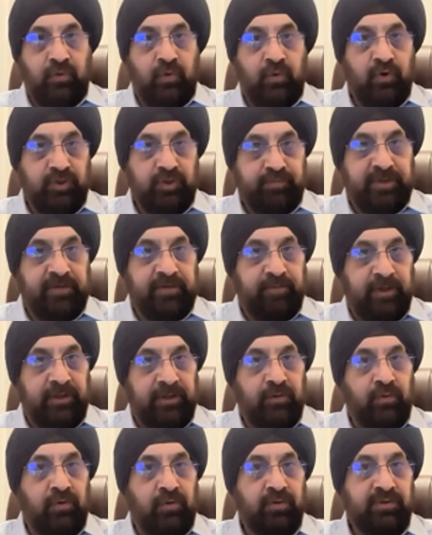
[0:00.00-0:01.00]
those people,
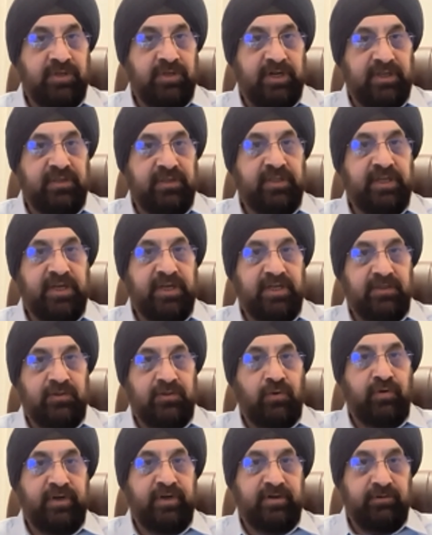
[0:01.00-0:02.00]
those granthis,
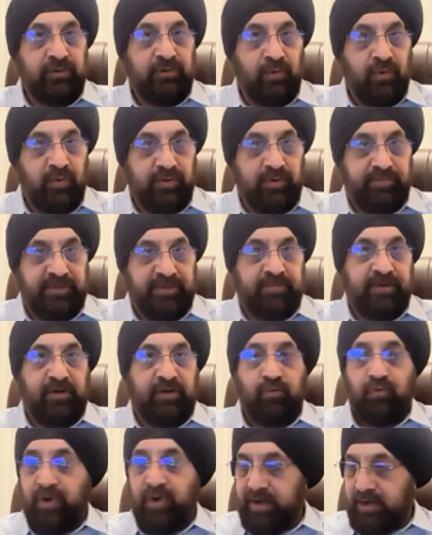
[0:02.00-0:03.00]
those people
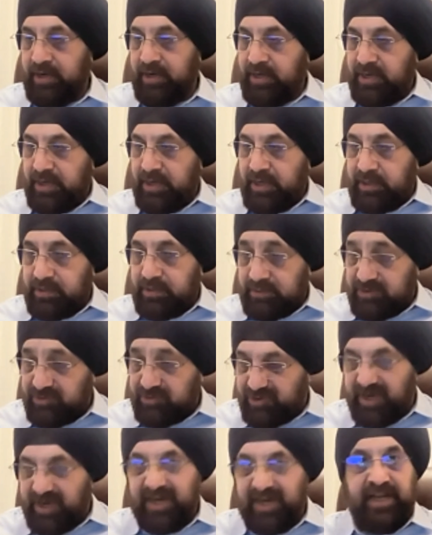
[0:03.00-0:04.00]
who are
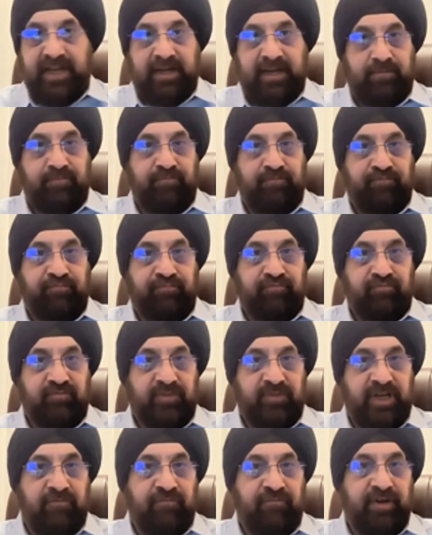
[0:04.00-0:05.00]
struggling
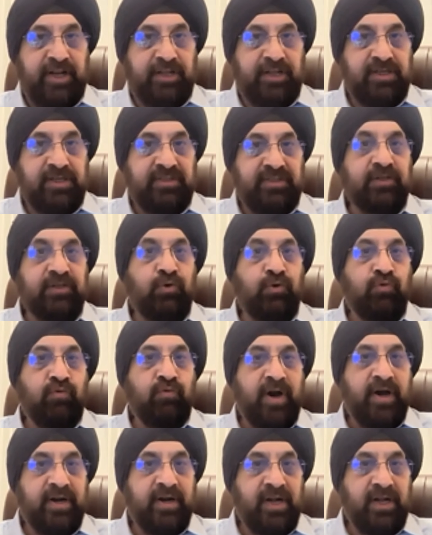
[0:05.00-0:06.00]
in villages, in
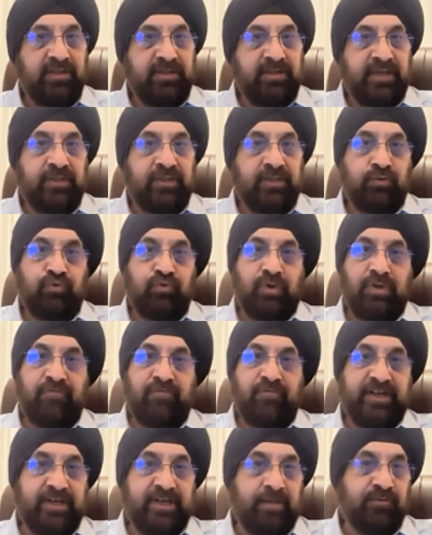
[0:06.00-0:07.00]
gurdwaras, and those who are
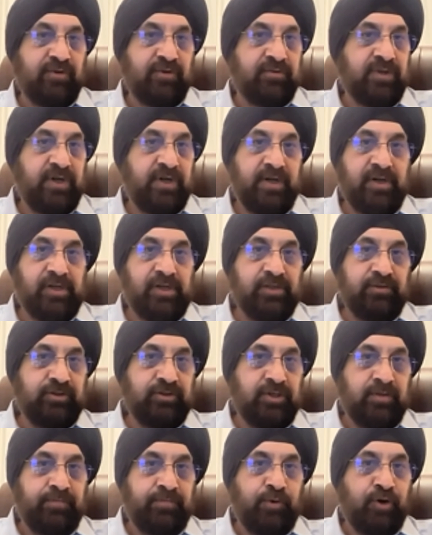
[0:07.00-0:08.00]
victims of the
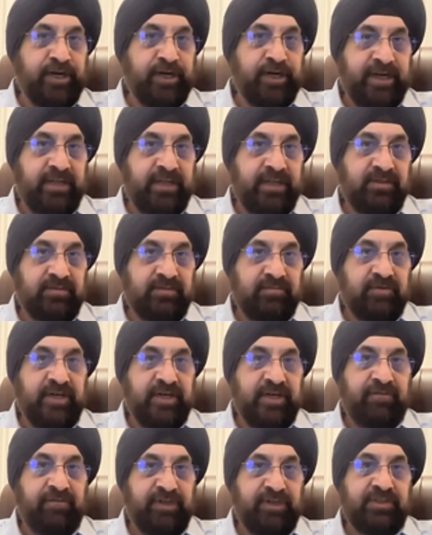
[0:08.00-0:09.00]
politics
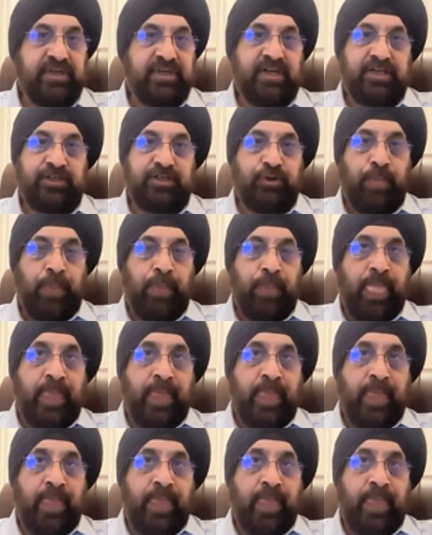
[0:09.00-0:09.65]
at every stage.